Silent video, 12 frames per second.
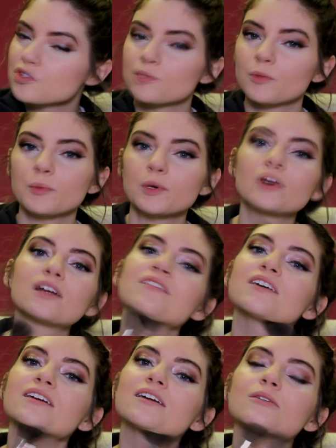This is the moment when
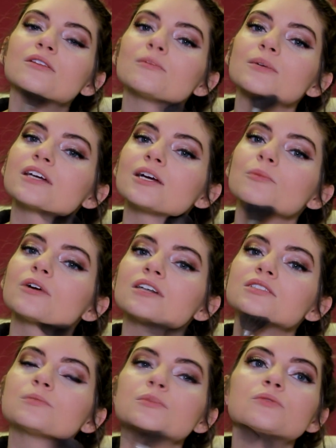I find out that my
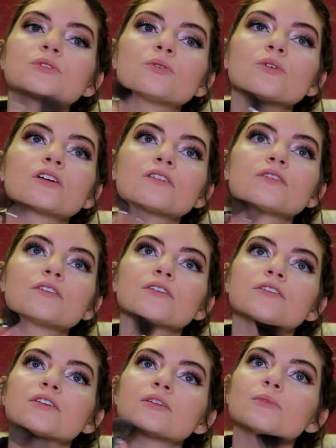camera hasn't been recording for
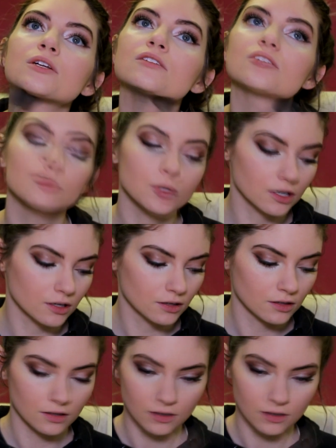15 minutes, I bet.